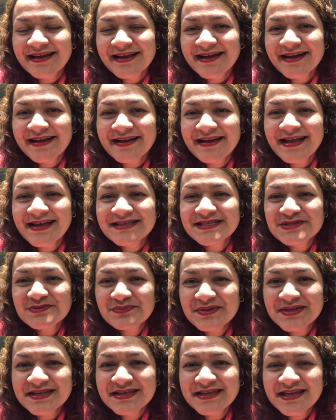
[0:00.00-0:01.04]
uh, as
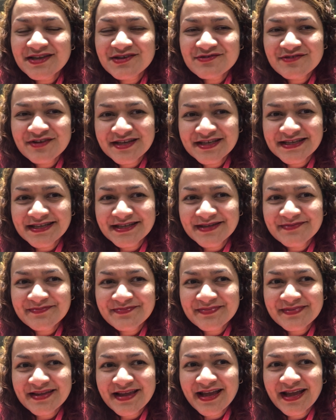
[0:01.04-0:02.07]
we get ready
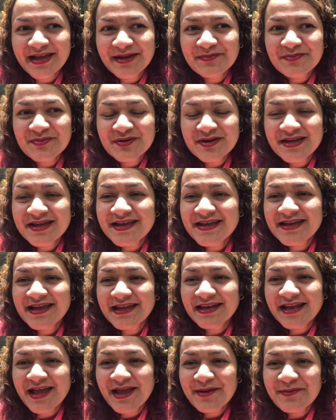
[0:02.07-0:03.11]
i pray
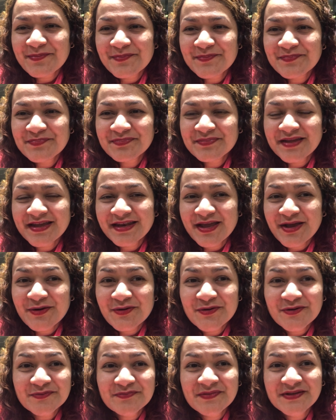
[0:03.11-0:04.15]
and i and I
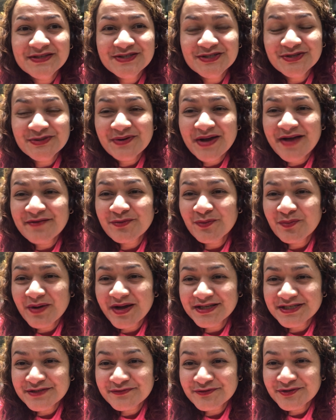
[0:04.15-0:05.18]
hope that you have a
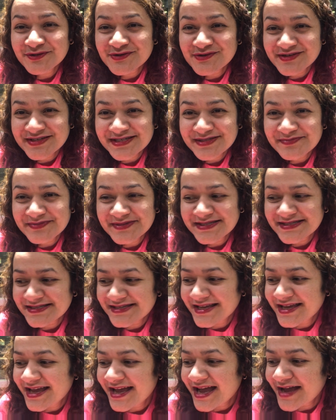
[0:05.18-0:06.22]
wonderful Christmas.
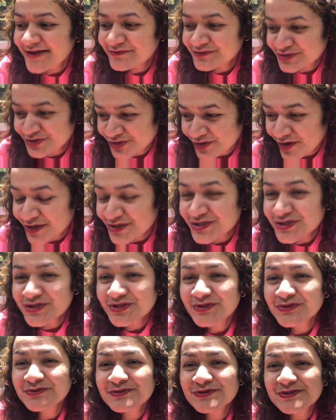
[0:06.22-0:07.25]
I will talk to
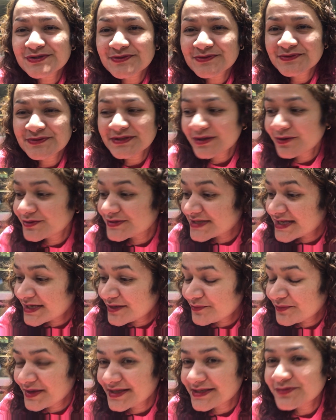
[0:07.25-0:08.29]
you soon.
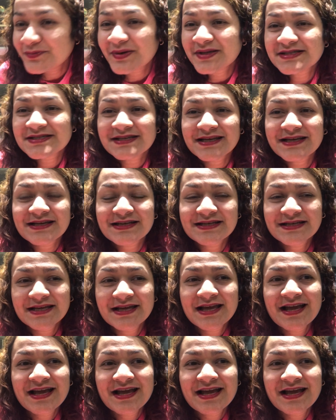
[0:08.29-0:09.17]
Hosanna, wait one second.